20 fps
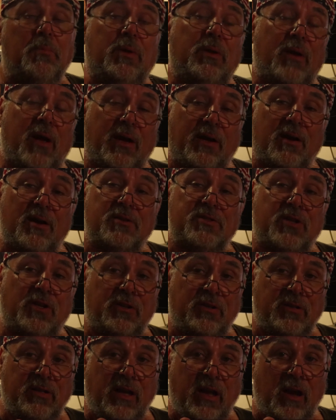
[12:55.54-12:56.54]
Nikon's a
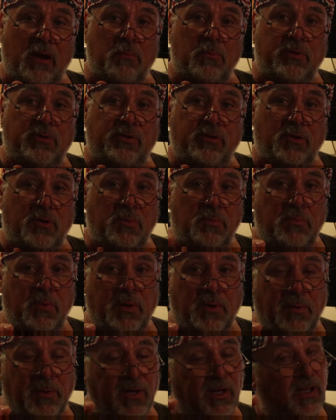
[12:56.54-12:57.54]
good camera too,
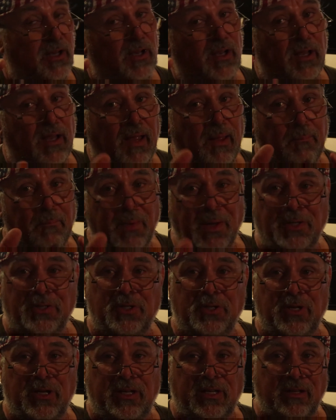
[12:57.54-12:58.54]
but make
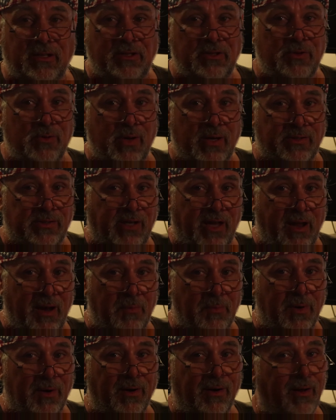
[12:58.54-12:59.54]
sure you get a US
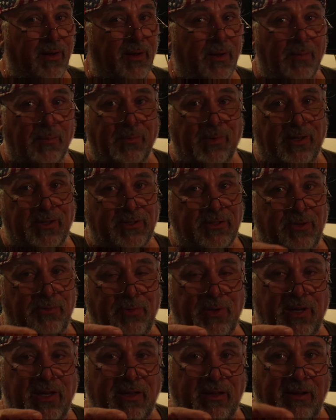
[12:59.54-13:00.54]
camera, because if
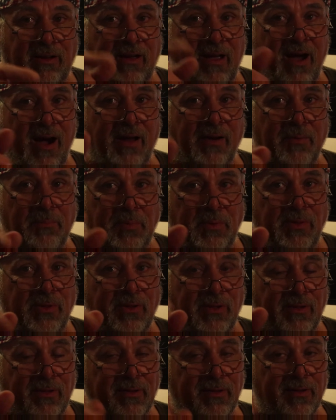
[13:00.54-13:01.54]
you get caught up in
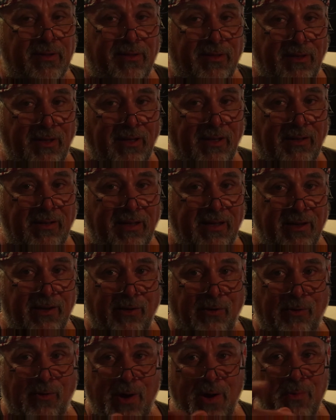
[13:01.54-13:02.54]
the thing, get
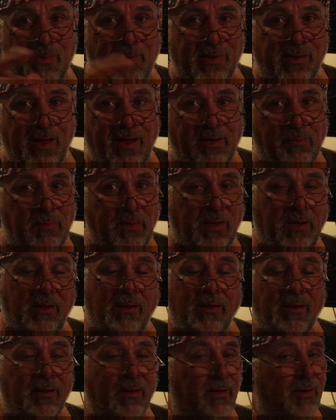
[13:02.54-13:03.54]
a gray one like me,
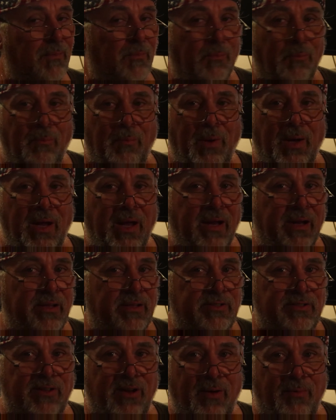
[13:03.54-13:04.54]
man,
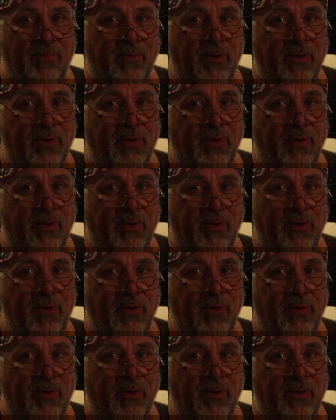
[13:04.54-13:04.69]
it's not